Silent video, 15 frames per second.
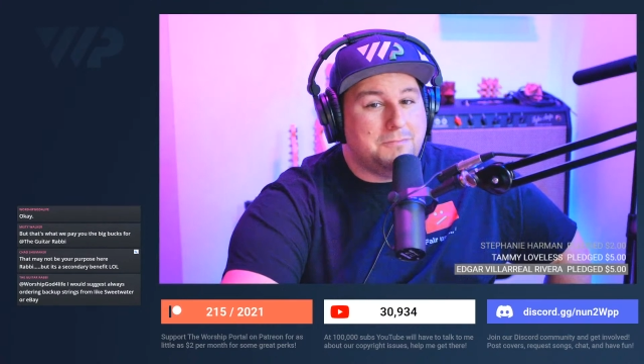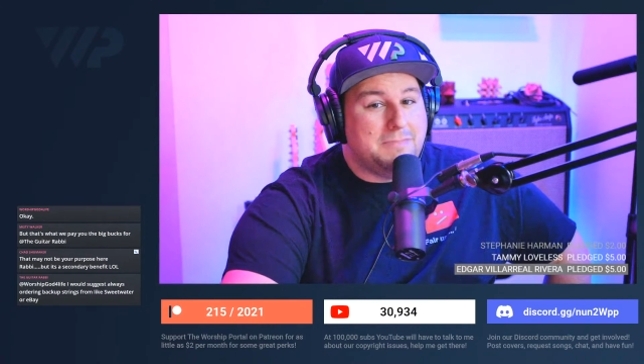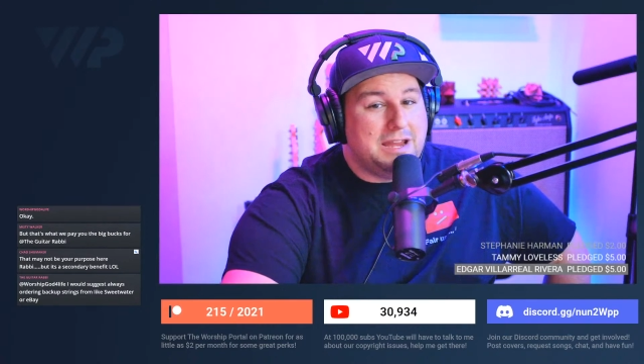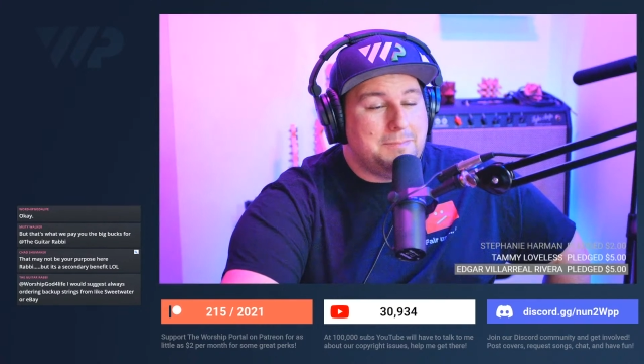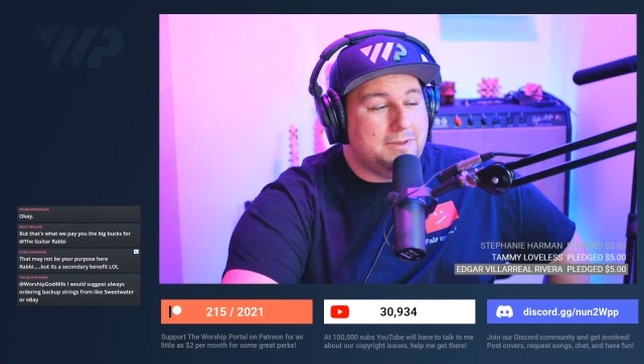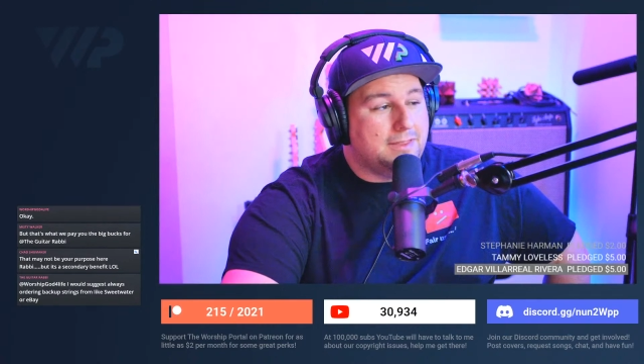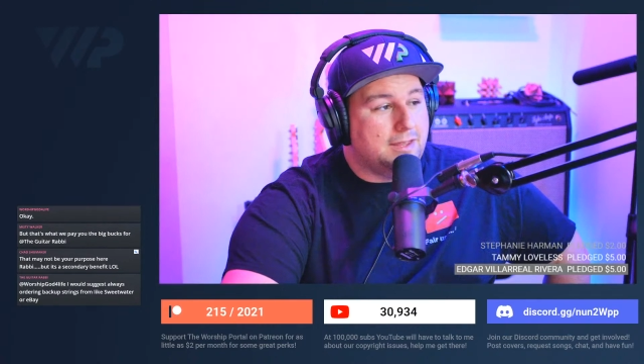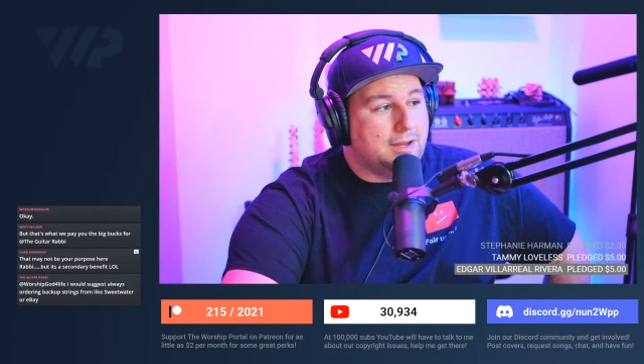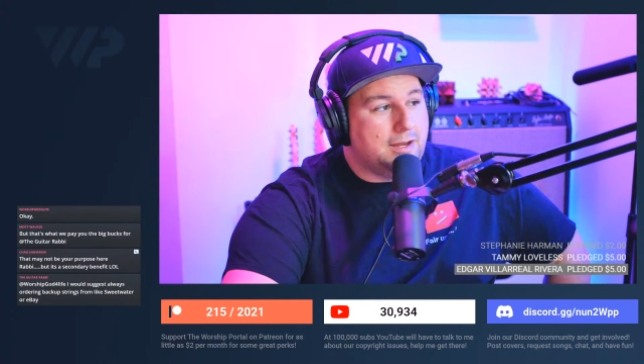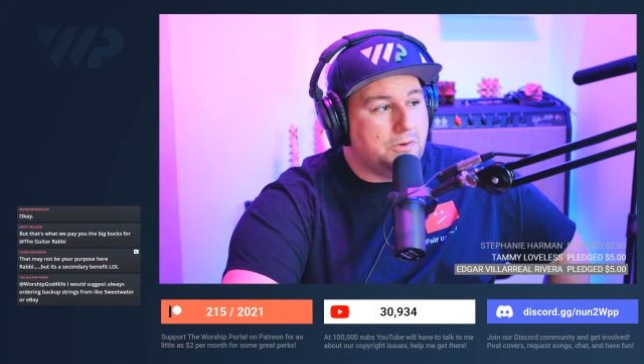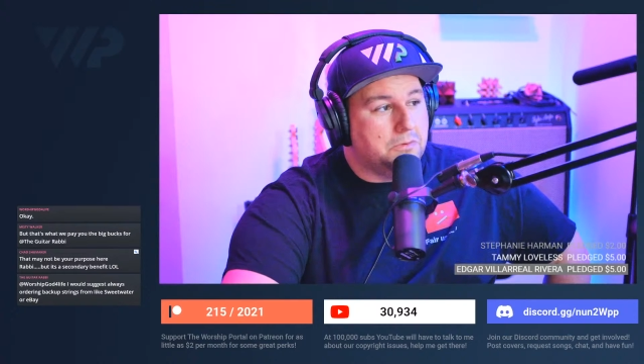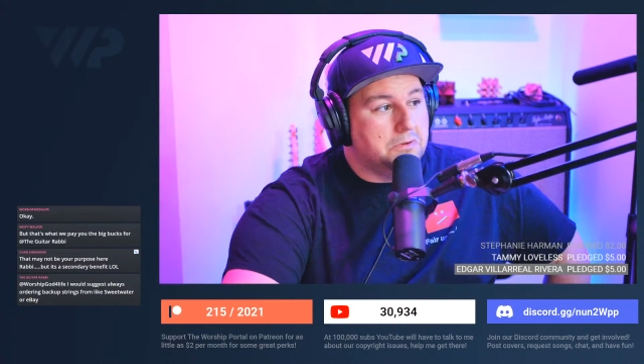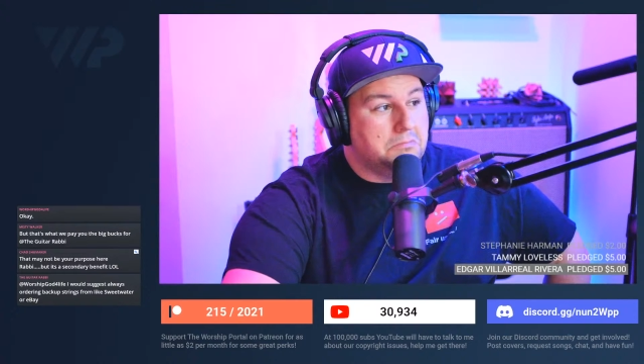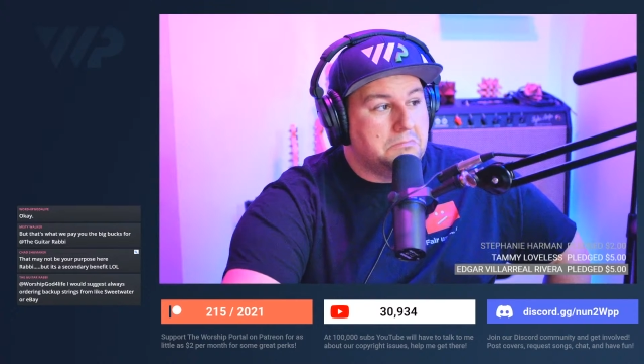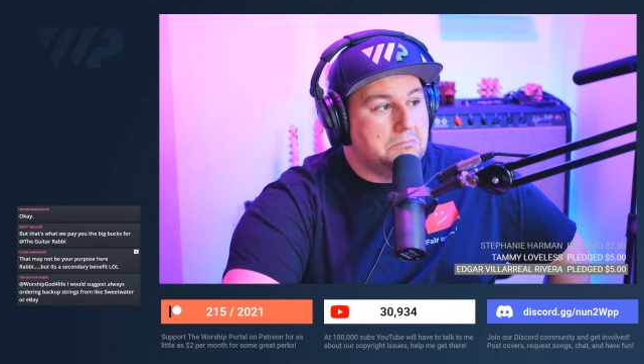Maybe they
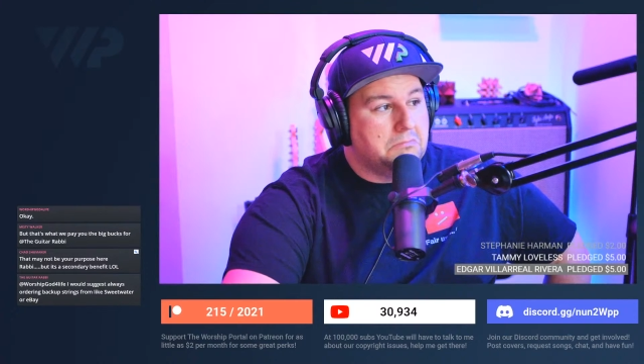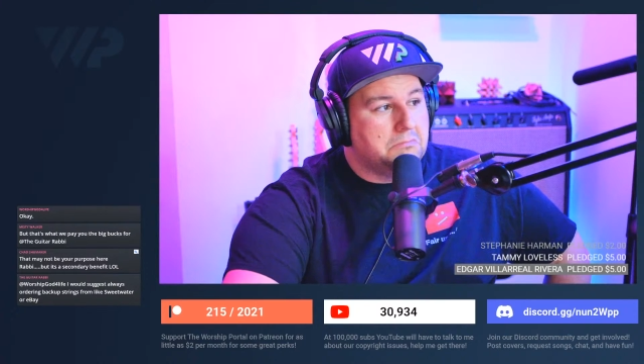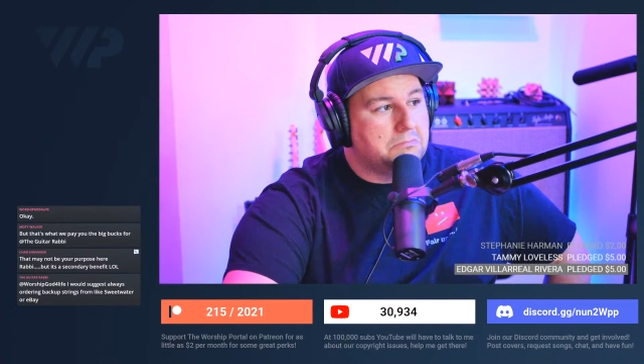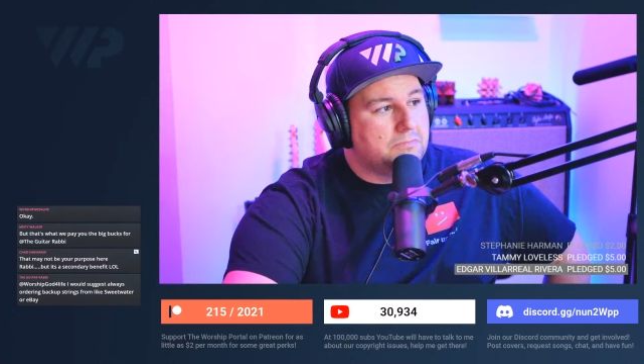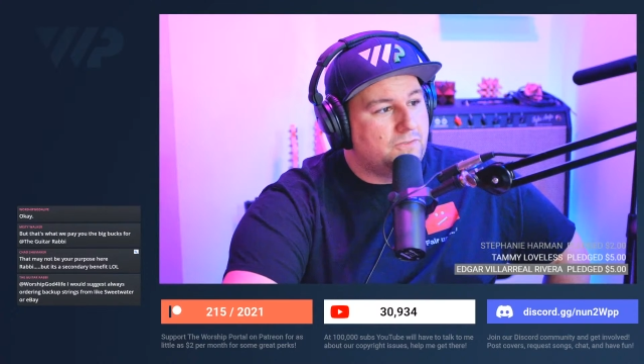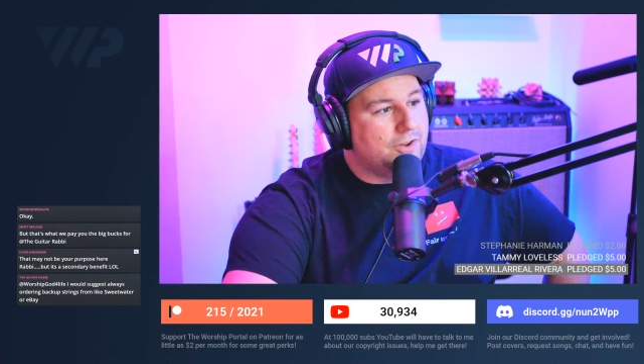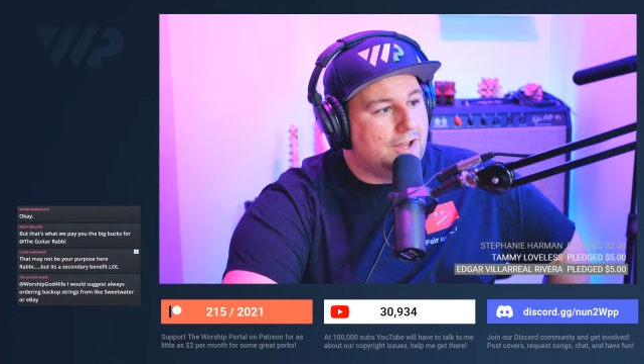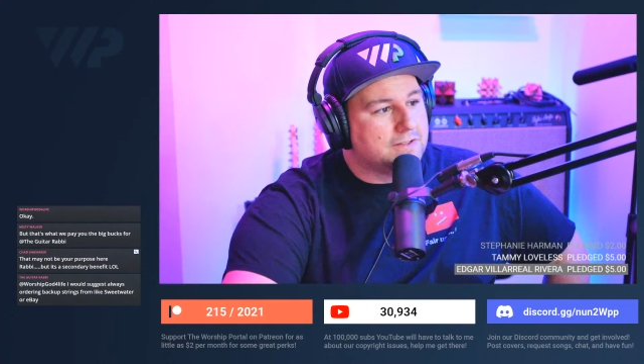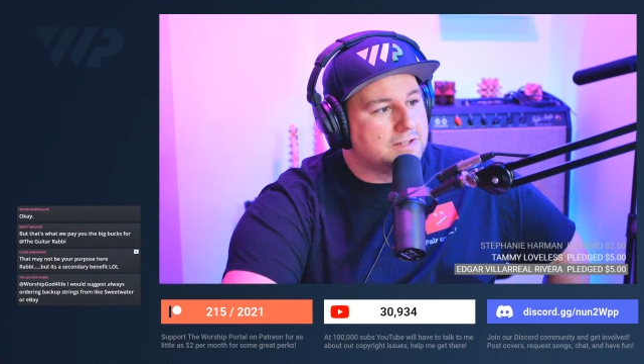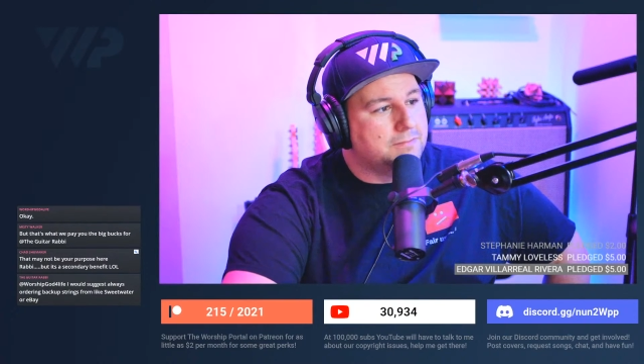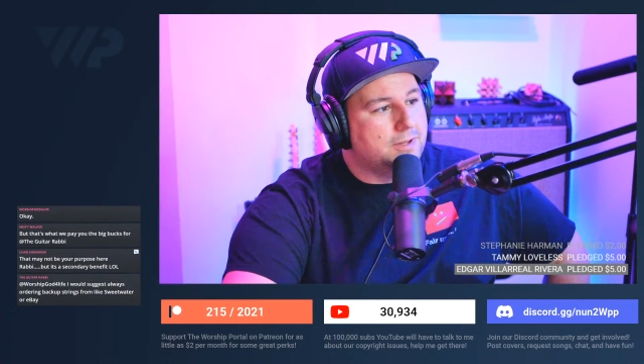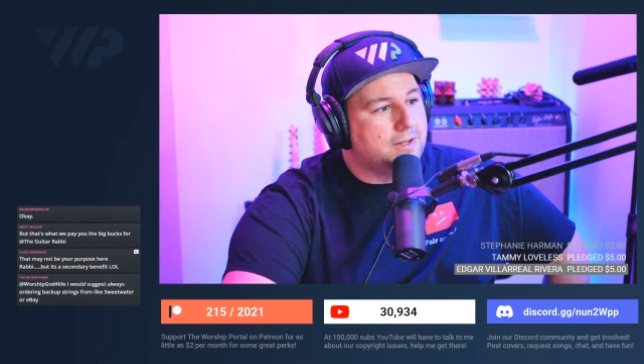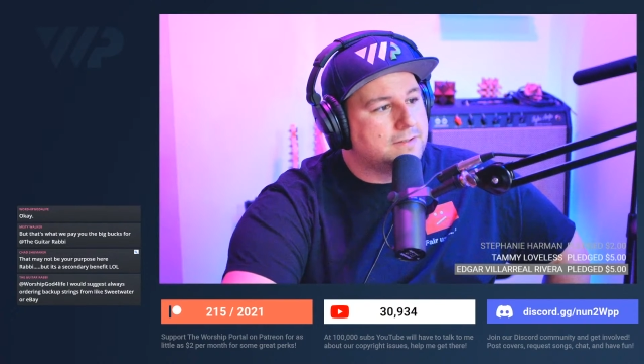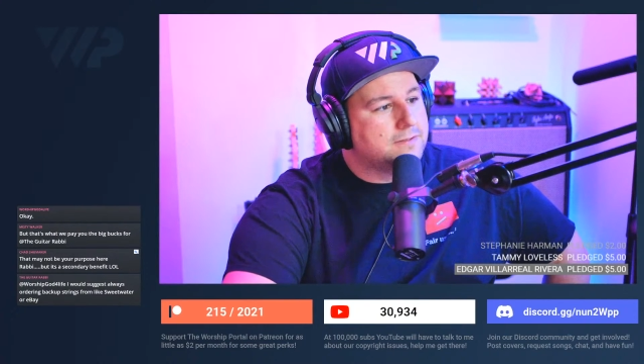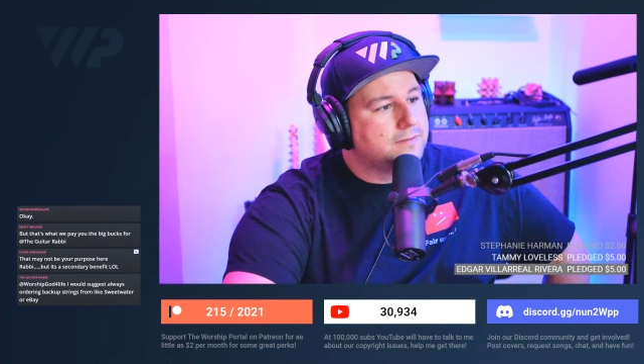will, if you ask
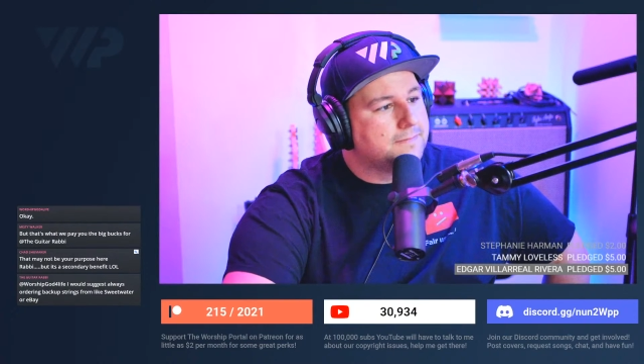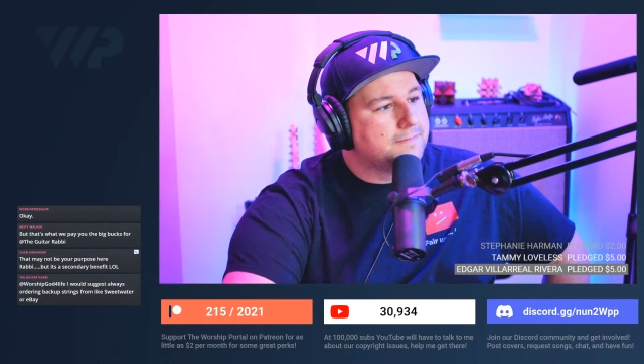them nice.